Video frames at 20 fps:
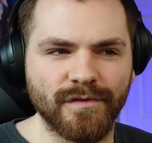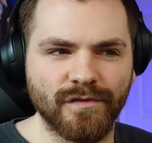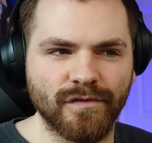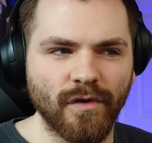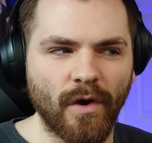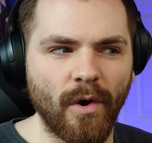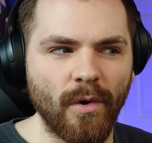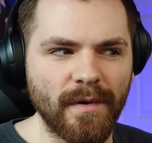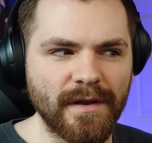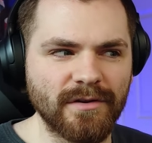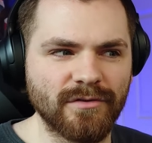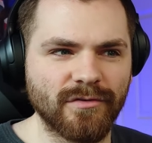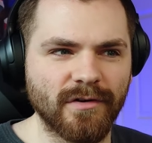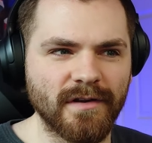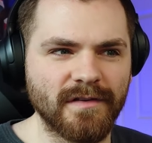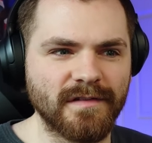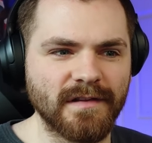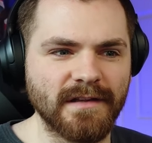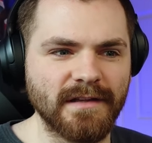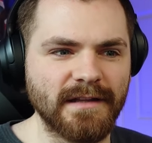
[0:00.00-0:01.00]
so
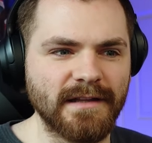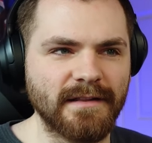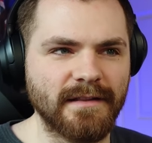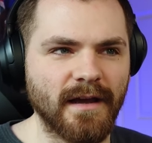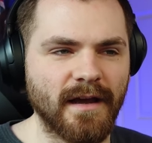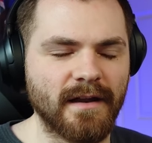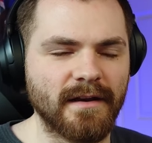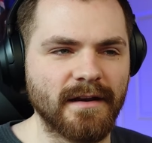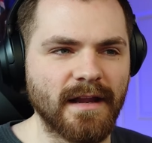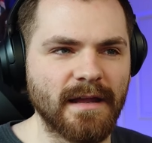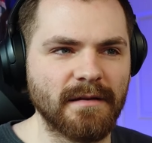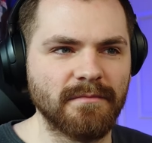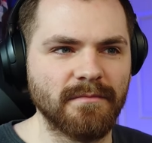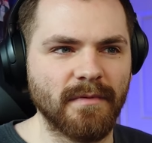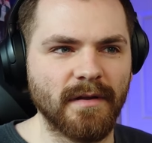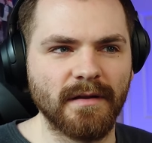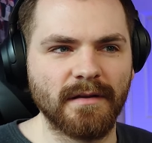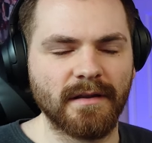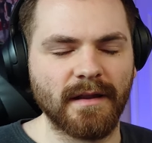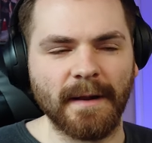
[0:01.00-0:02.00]
interestingly done
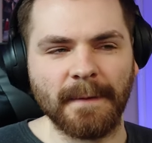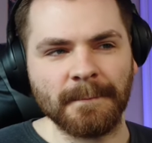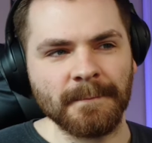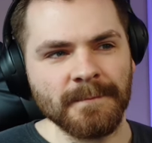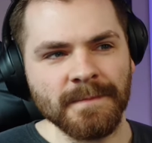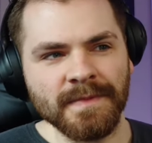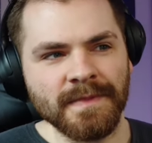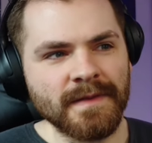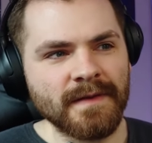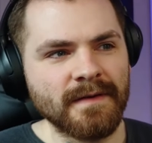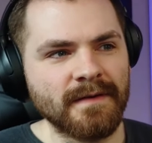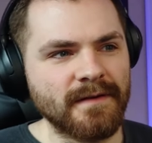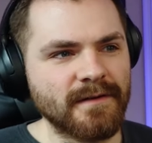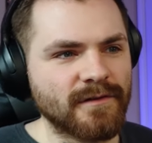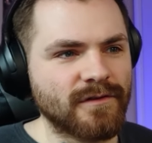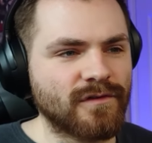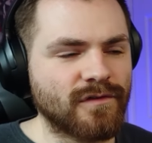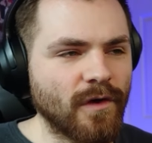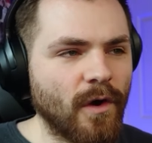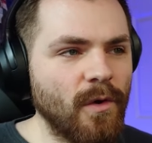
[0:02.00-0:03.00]
and like
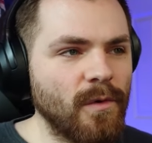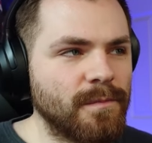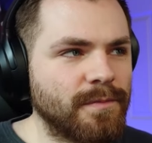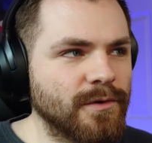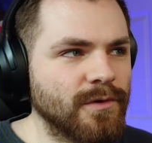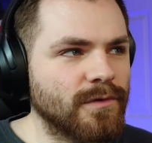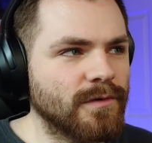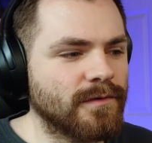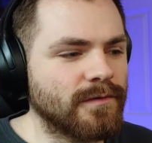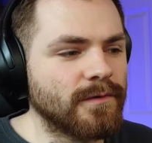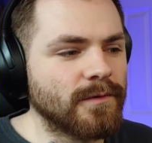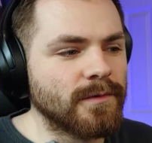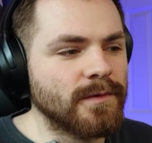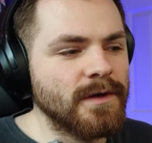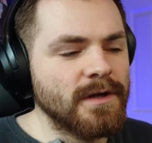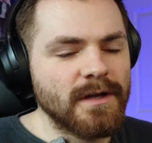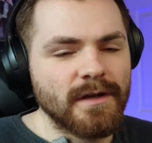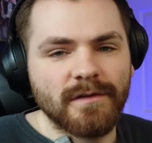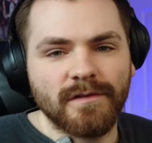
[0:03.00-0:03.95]
so beautiful.